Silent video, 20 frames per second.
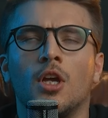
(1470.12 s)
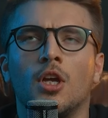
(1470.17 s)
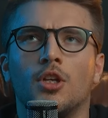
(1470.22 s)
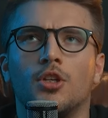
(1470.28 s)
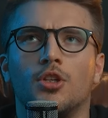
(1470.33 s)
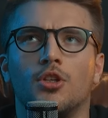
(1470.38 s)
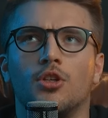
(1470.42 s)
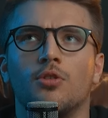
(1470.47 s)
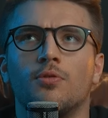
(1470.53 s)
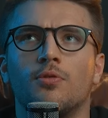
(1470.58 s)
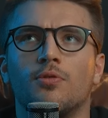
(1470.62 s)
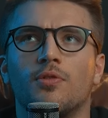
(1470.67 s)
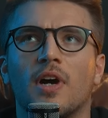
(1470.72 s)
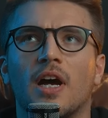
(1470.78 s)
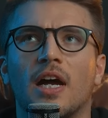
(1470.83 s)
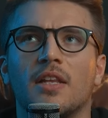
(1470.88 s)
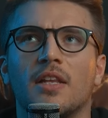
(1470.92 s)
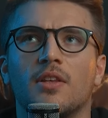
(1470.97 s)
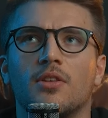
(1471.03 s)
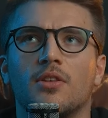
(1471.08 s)
Do you
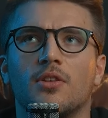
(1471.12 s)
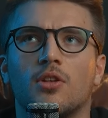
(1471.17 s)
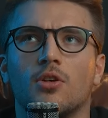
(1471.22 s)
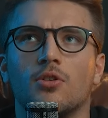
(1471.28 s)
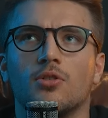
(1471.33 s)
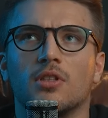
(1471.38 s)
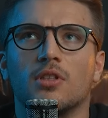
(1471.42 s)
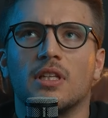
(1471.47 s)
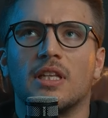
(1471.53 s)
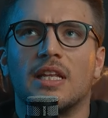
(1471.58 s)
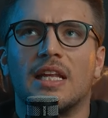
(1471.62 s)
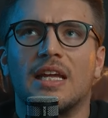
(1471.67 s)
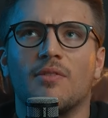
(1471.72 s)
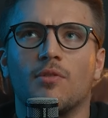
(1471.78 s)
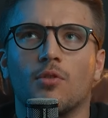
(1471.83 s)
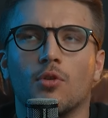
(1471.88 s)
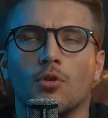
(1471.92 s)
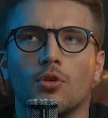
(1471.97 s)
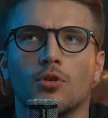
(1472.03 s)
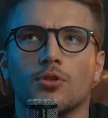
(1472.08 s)
find that those
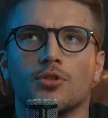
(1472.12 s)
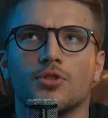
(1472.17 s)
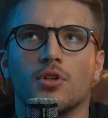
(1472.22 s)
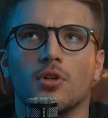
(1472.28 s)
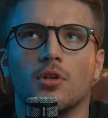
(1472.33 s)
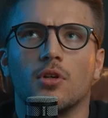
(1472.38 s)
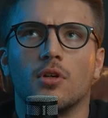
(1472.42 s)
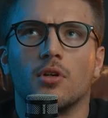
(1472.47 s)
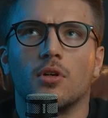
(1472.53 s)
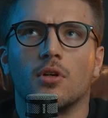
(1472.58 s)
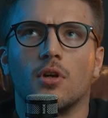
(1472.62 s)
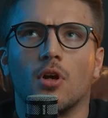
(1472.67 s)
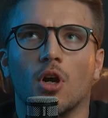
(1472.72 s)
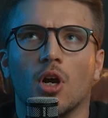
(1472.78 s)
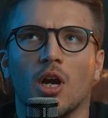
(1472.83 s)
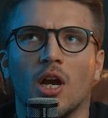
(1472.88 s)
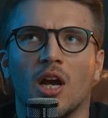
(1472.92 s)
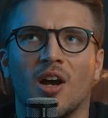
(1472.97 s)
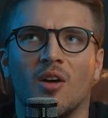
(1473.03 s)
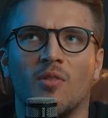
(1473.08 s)
levels are
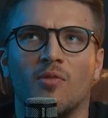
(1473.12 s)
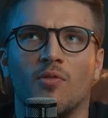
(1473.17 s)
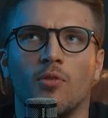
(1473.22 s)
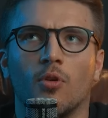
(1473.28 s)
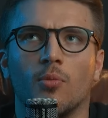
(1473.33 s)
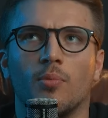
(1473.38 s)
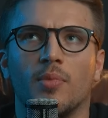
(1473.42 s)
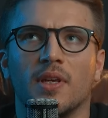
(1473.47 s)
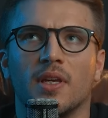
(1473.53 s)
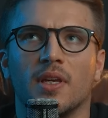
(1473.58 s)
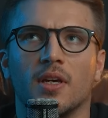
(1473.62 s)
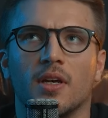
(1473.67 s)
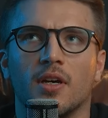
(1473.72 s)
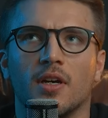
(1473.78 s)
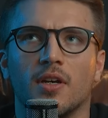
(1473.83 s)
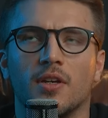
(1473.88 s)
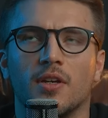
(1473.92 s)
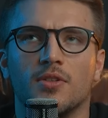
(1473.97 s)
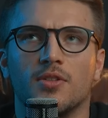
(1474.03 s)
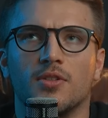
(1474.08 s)
helpful
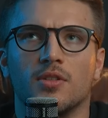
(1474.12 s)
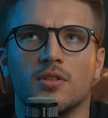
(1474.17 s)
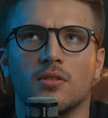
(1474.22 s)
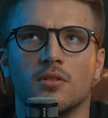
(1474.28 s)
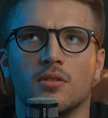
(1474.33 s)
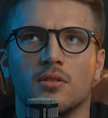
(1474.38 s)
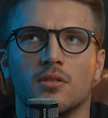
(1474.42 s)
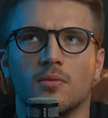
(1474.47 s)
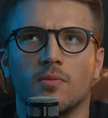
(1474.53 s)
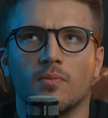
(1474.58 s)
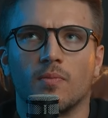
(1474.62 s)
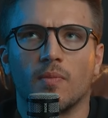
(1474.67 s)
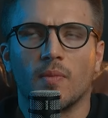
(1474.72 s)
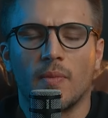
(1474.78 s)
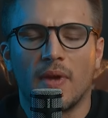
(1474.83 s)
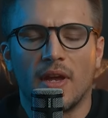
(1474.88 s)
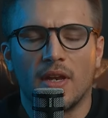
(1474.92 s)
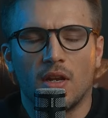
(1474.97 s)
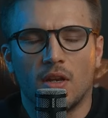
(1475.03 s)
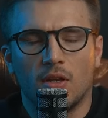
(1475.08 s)
because
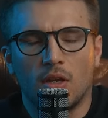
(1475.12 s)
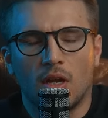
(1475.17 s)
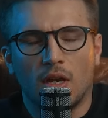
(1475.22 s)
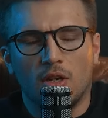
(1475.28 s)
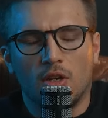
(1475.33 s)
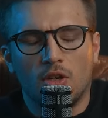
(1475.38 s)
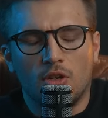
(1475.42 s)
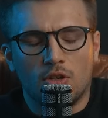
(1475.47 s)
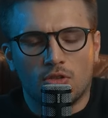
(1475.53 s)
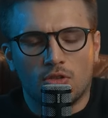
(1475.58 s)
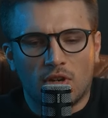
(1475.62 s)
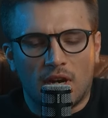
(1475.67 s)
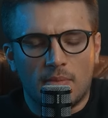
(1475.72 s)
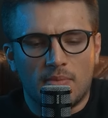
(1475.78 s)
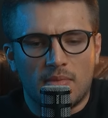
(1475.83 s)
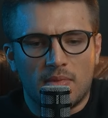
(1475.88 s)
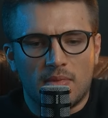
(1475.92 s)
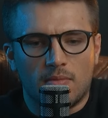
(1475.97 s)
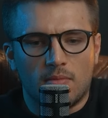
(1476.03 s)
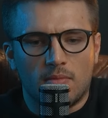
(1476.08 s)
I, I know you
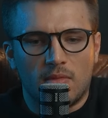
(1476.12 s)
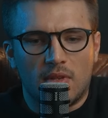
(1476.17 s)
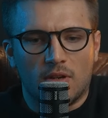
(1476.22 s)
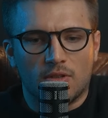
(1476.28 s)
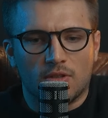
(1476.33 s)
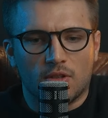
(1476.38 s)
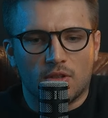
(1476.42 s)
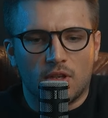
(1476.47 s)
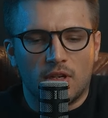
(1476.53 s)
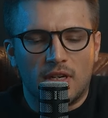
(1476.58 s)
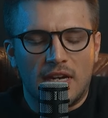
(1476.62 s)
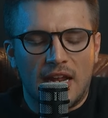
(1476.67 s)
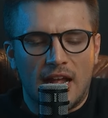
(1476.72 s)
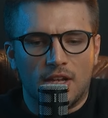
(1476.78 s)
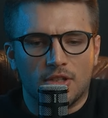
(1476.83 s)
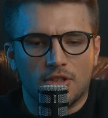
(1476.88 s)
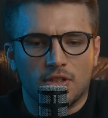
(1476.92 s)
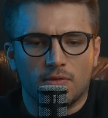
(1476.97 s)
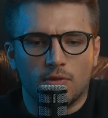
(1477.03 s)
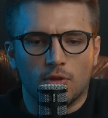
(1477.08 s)
described that was a good
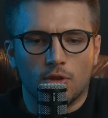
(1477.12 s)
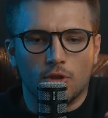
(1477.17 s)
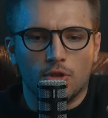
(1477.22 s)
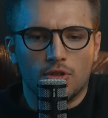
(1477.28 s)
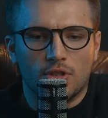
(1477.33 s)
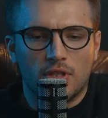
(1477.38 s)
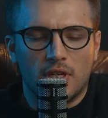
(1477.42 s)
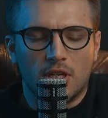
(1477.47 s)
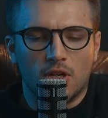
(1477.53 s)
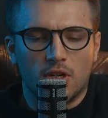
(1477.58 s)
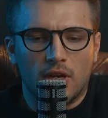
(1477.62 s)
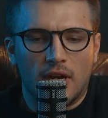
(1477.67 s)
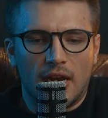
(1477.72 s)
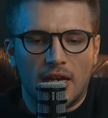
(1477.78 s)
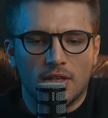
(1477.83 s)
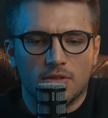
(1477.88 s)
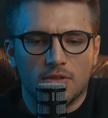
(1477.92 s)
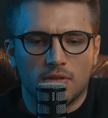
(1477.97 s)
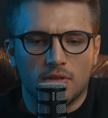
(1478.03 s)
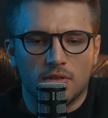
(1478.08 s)
analogy of loosening your
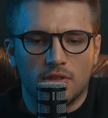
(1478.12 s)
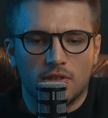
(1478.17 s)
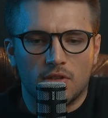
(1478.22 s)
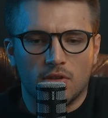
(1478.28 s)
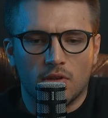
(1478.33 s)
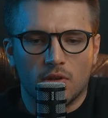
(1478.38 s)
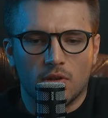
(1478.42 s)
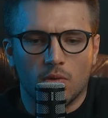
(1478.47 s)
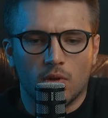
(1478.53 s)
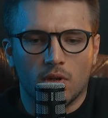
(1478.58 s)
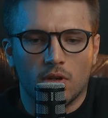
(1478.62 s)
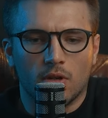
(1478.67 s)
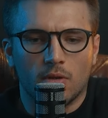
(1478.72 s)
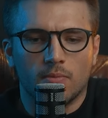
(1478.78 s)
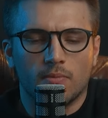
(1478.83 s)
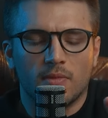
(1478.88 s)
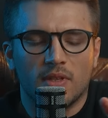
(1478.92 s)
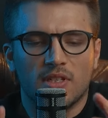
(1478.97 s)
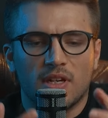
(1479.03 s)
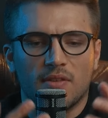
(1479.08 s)
hands on the steering wheel.
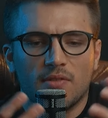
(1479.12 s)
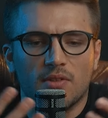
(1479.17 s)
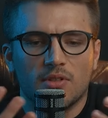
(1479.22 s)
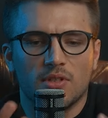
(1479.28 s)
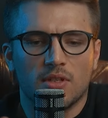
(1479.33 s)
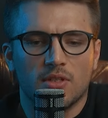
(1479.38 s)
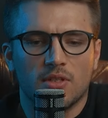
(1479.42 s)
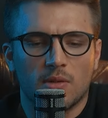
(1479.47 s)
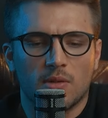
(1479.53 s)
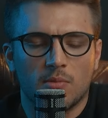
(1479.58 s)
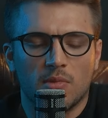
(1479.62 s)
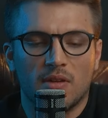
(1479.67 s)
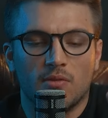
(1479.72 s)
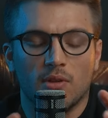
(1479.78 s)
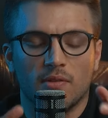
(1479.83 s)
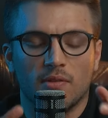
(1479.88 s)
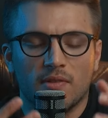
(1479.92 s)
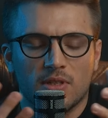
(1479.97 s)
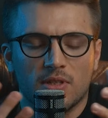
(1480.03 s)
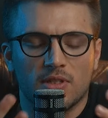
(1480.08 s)
That's obviously some level
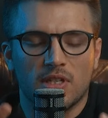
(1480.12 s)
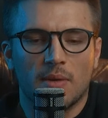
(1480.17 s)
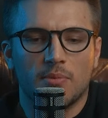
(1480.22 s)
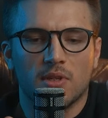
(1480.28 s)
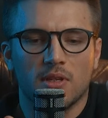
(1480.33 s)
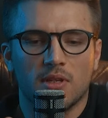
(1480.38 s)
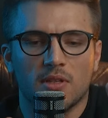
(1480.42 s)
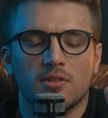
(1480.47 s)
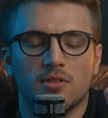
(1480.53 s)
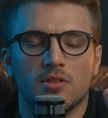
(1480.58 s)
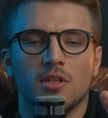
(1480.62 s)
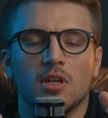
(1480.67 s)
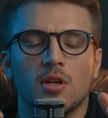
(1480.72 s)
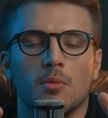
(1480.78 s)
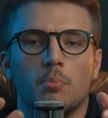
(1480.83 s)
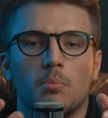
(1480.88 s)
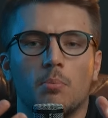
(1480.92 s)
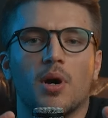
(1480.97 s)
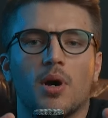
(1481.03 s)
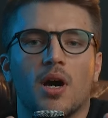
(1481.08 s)
of acceptance,
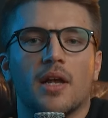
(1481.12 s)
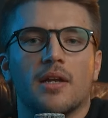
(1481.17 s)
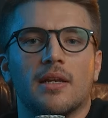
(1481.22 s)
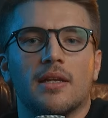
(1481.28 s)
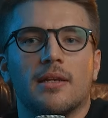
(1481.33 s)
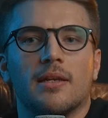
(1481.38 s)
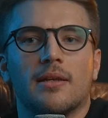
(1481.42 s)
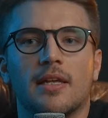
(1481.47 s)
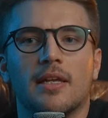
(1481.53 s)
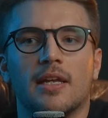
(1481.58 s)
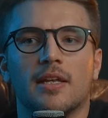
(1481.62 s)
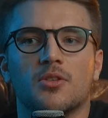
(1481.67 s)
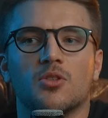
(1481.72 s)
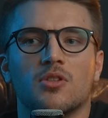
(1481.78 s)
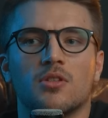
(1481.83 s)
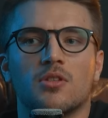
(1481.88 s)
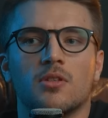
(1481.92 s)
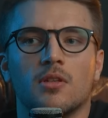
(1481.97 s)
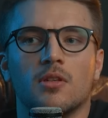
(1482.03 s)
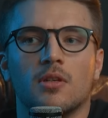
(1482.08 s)
but
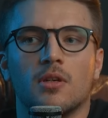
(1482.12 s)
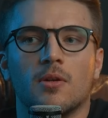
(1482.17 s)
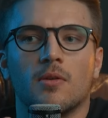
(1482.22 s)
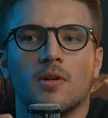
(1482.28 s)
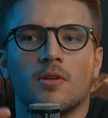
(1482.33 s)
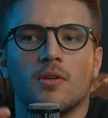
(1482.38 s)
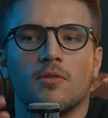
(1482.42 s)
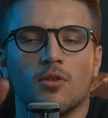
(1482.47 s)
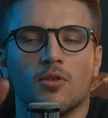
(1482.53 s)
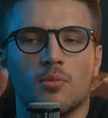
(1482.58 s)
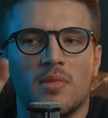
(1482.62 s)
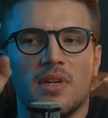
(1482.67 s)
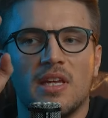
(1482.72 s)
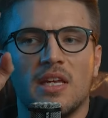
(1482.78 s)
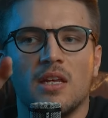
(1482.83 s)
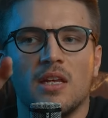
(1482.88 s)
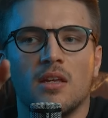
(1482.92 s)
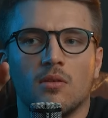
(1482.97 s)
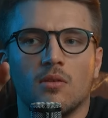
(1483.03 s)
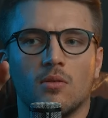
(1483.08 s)
it's for
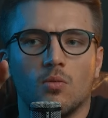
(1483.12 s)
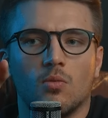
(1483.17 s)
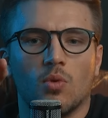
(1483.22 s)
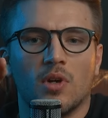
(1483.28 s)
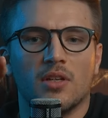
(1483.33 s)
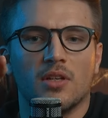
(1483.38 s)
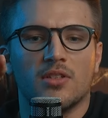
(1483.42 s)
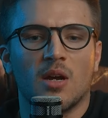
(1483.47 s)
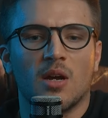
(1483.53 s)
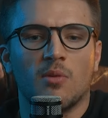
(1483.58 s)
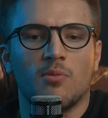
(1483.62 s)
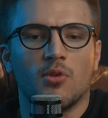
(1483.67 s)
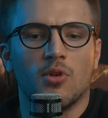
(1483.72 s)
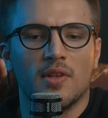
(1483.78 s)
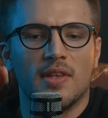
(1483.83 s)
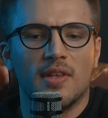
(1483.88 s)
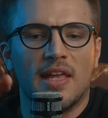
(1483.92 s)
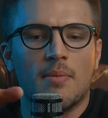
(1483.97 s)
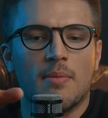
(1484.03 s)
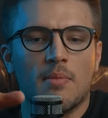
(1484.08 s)
me, what is helpful in
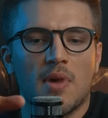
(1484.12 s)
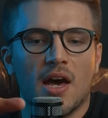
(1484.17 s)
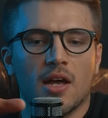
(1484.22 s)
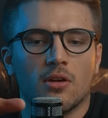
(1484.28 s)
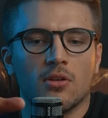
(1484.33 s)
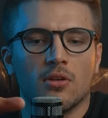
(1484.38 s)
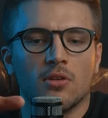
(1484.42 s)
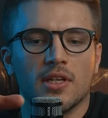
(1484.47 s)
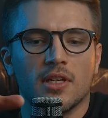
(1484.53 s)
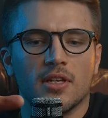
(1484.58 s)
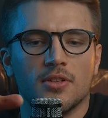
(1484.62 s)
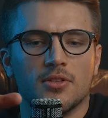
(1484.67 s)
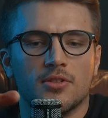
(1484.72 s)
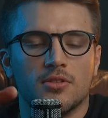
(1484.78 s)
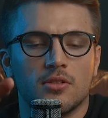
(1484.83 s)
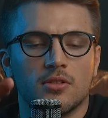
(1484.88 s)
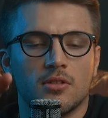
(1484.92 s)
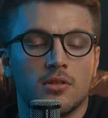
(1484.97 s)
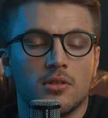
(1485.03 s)
that model is